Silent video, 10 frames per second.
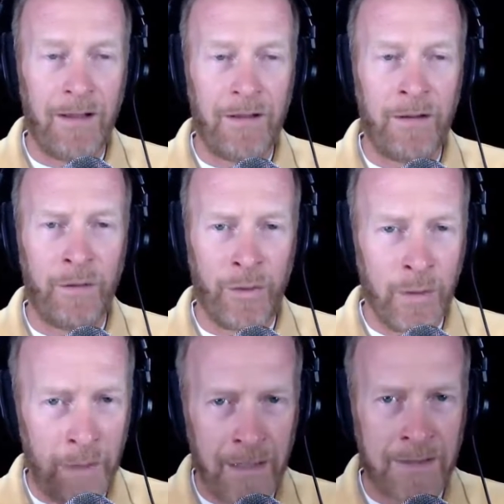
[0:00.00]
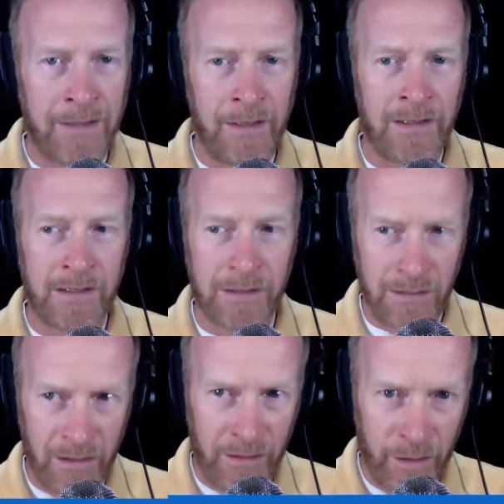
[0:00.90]
their mindset is
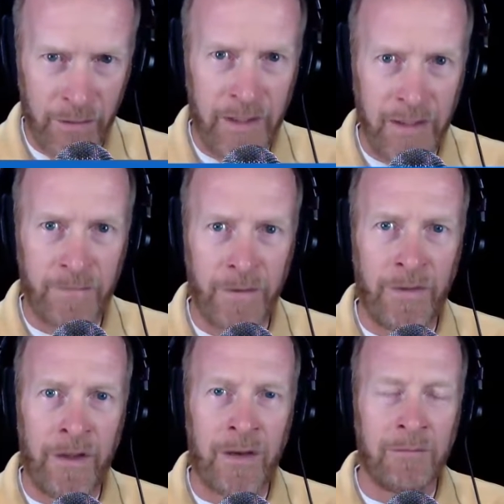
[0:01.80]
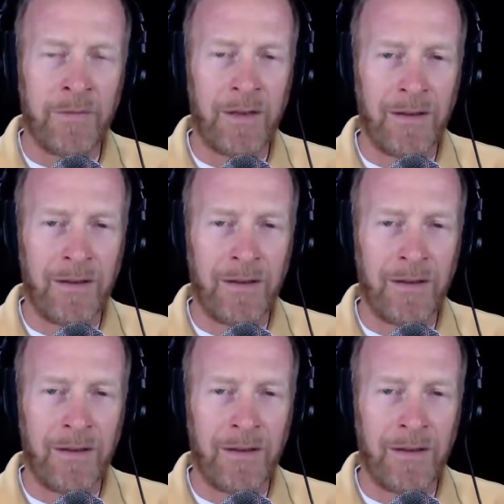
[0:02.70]
they're needing it for them.